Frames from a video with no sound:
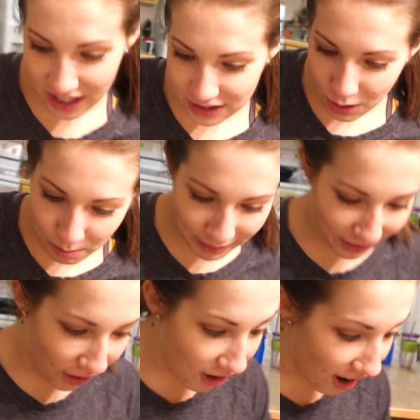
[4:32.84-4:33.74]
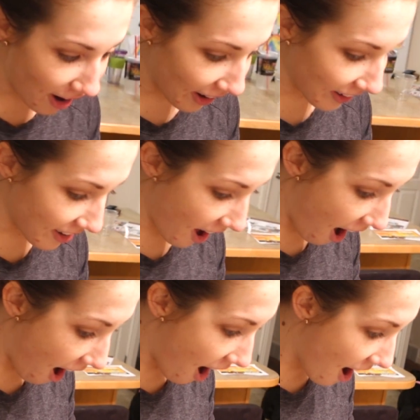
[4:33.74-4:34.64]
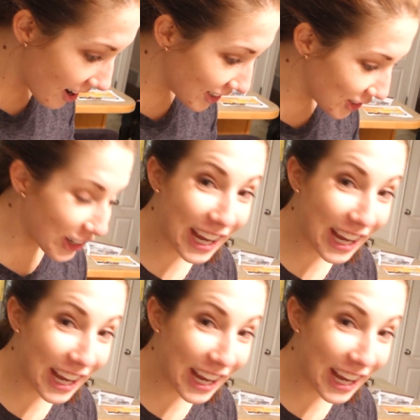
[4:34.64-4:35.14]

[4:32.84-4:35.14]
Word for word: let's open the card. You're